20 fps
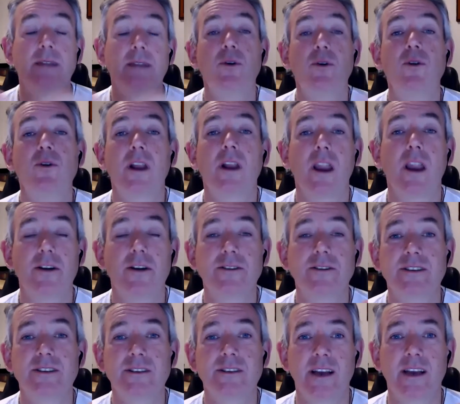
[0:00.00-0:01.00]
more
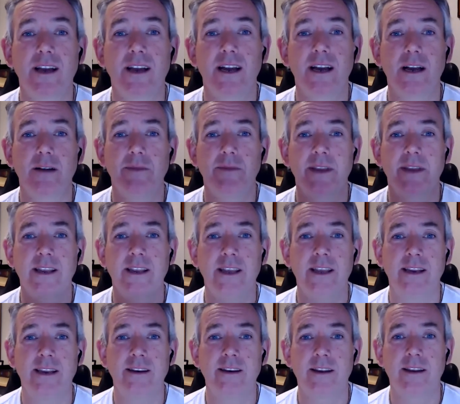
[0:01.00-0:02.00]
close
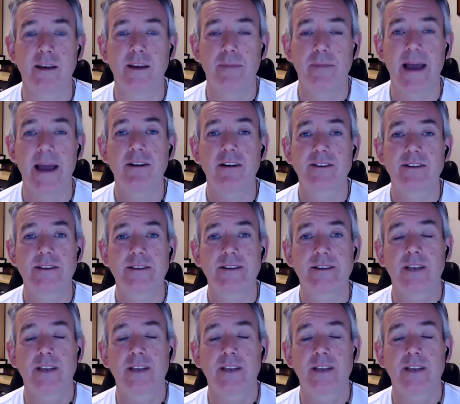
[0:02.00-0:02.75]
in comparison.